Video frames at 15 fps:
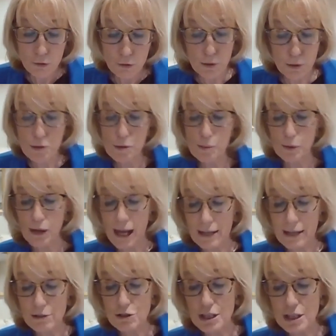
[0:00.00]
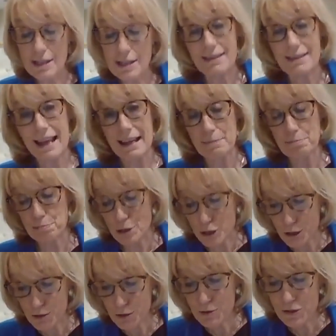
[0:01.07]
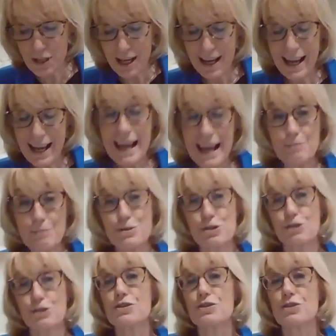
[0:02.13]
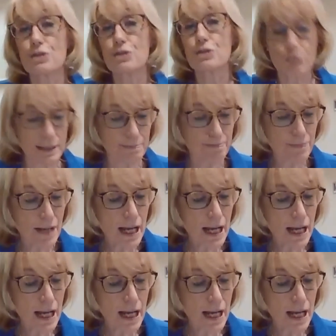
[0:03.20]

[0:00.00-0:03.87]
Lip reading: for renewable energy that they produce and return to the grid.